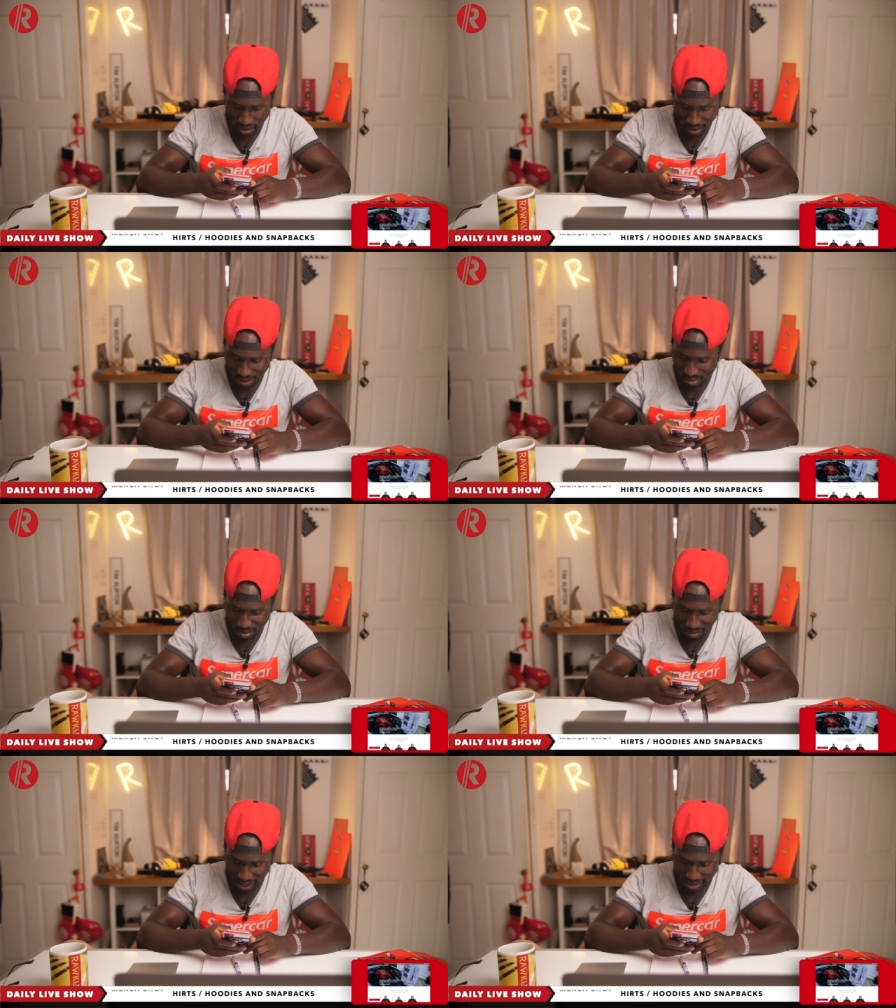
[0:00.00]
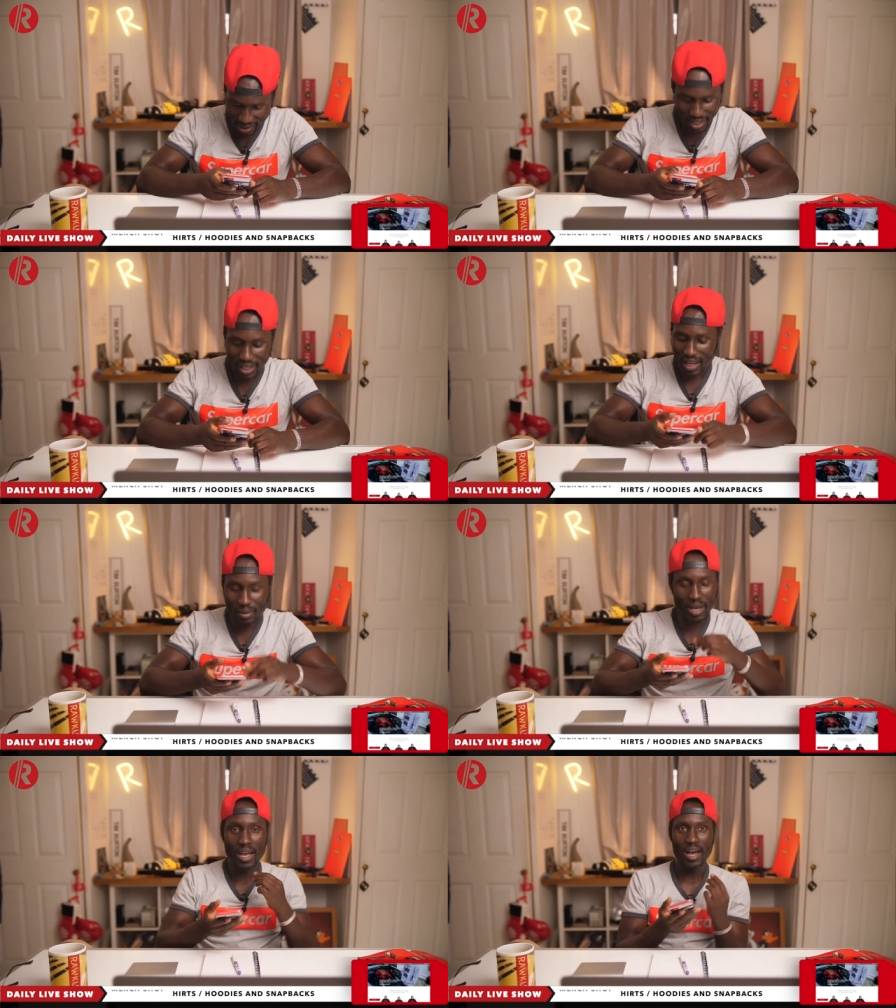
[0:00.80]
Oh my,
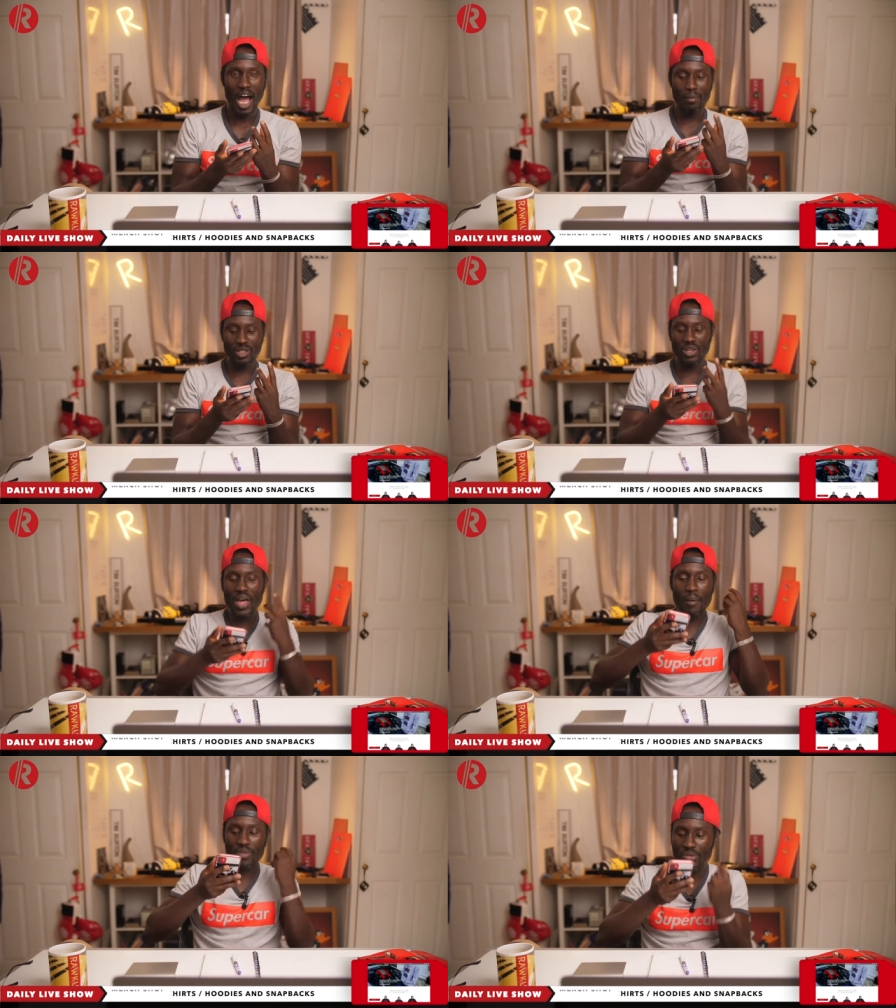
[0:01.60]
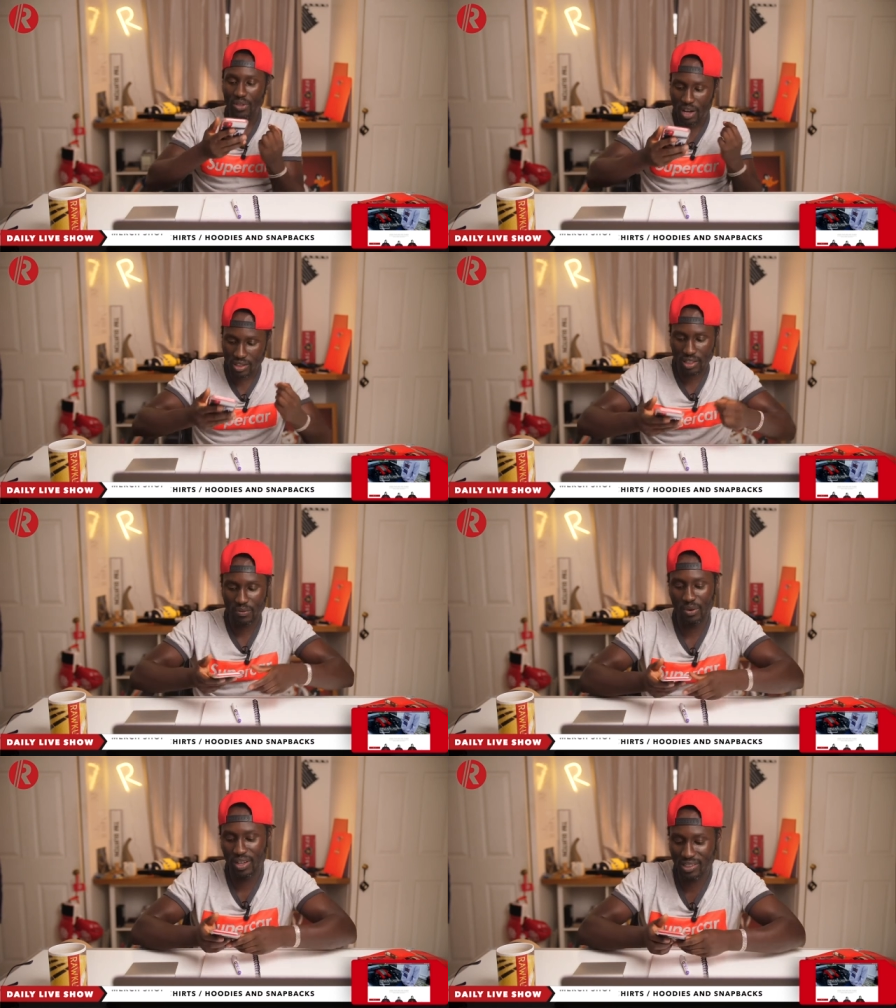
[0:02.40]
I'm literally, I'm thirsting
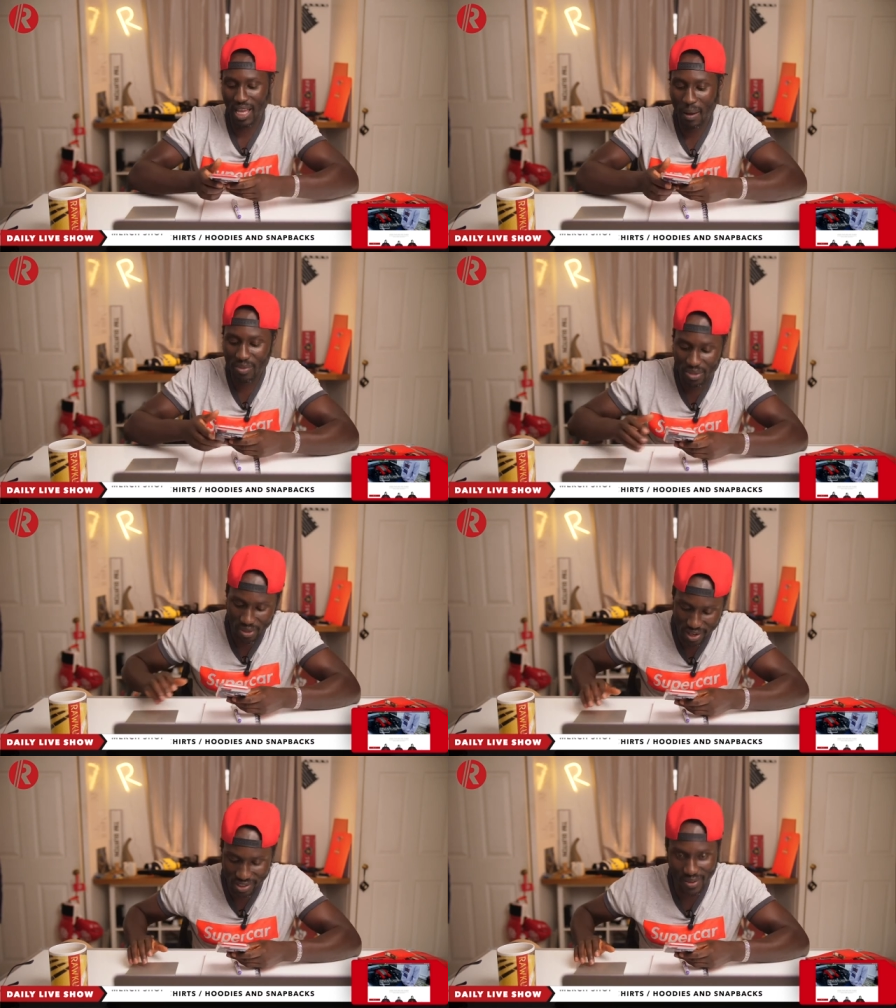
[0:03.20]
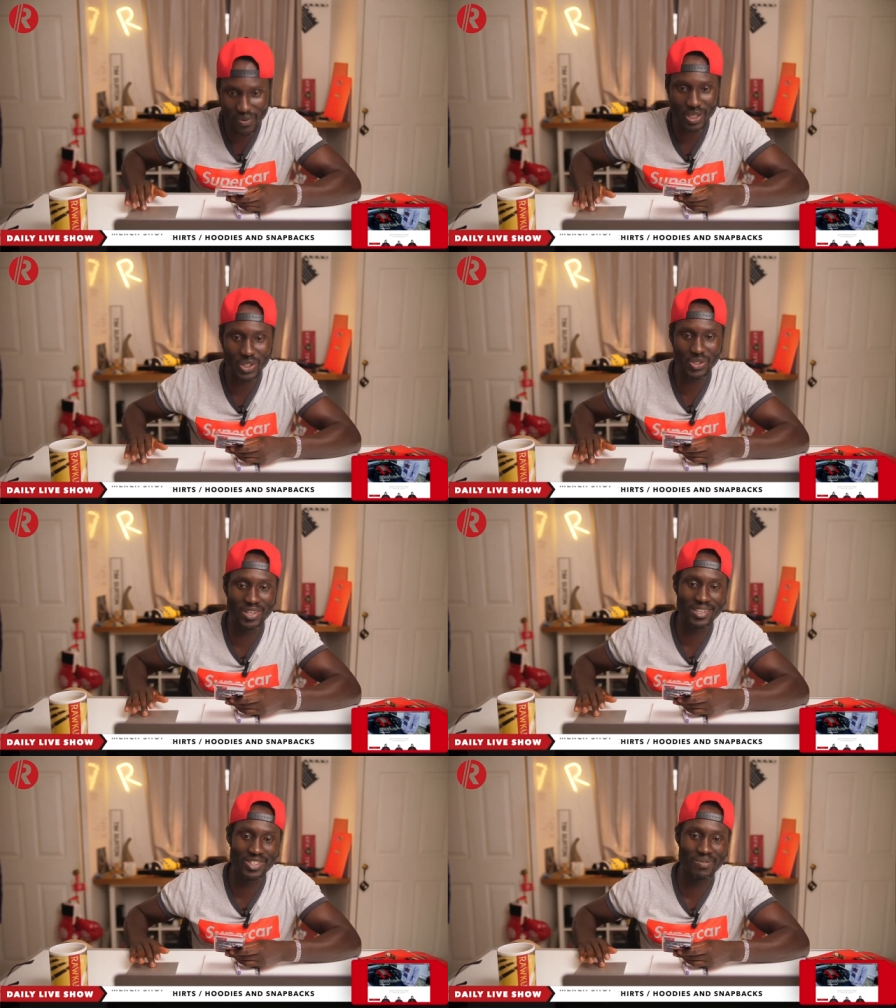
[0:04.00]
for this. I'm thirsting for this
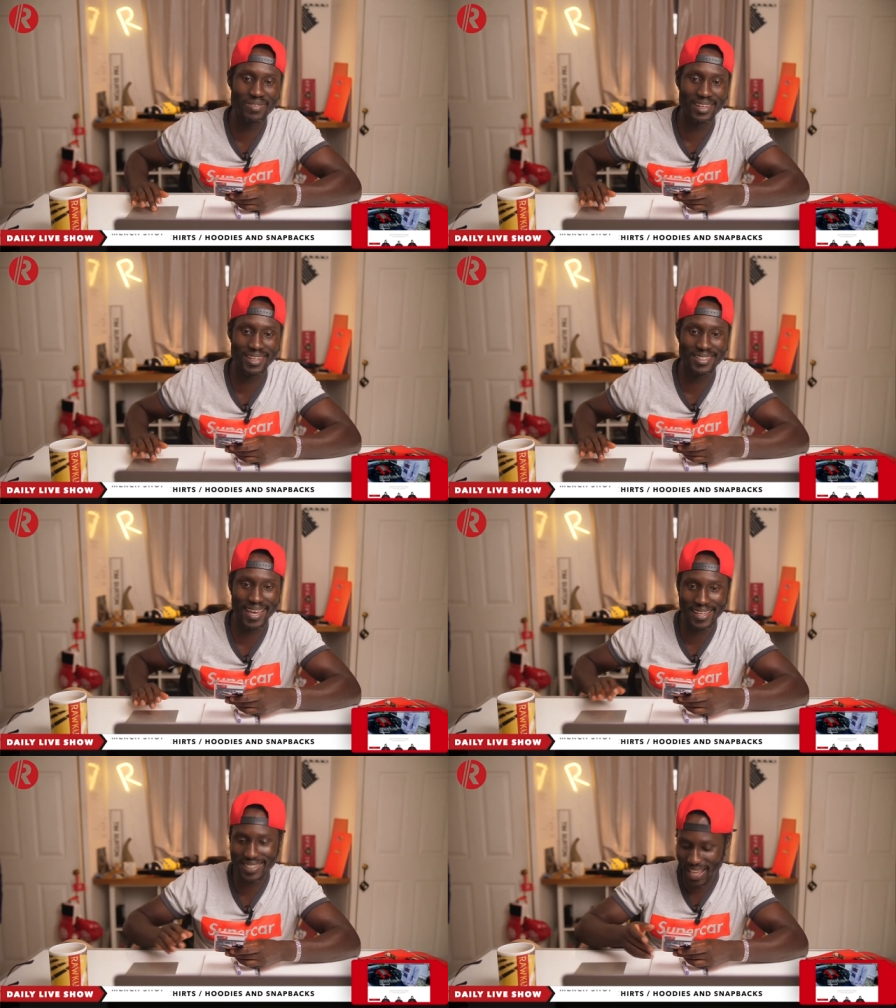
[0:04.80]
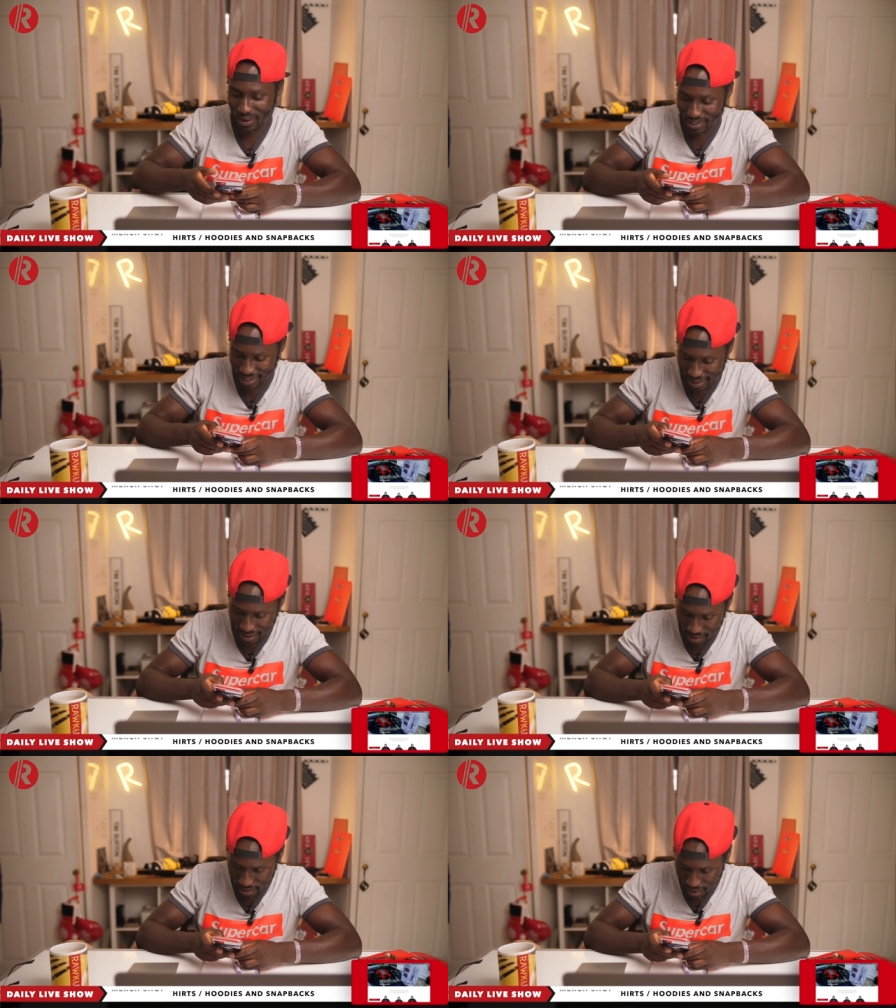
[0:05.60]
Suzuki Jimny. He's like, it's how sick it is.